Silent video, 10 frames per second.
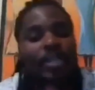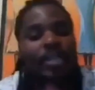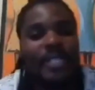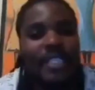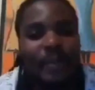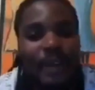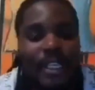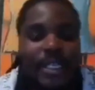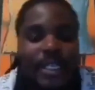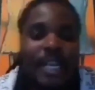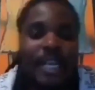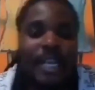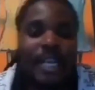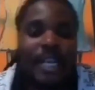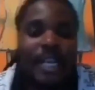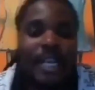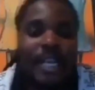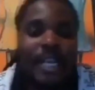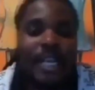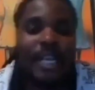been suppressed because
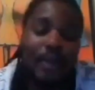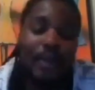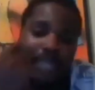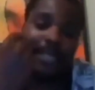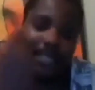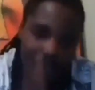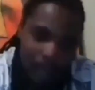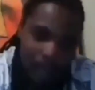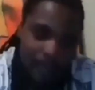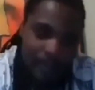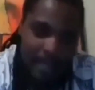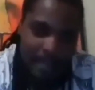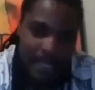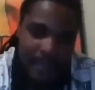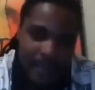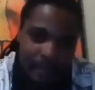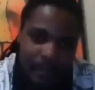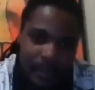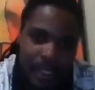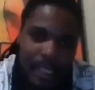it is a symbol of something.
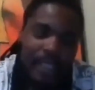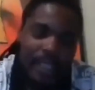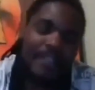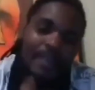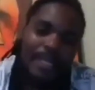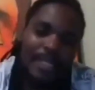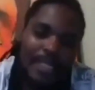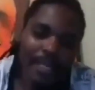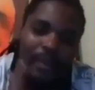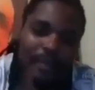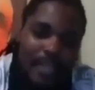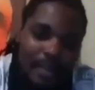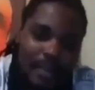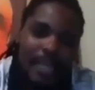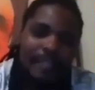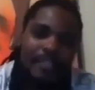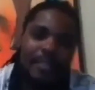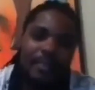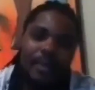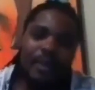If something is a symbol of something, a
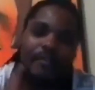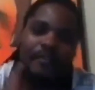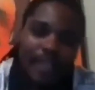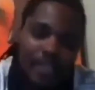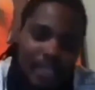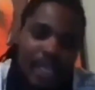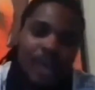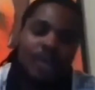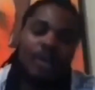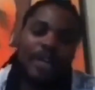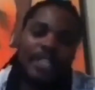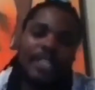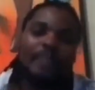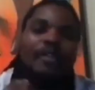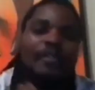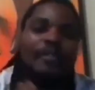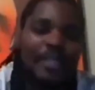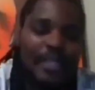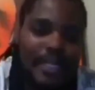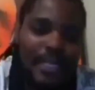symbol of victory or a symbol of
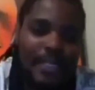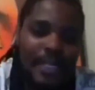resistance.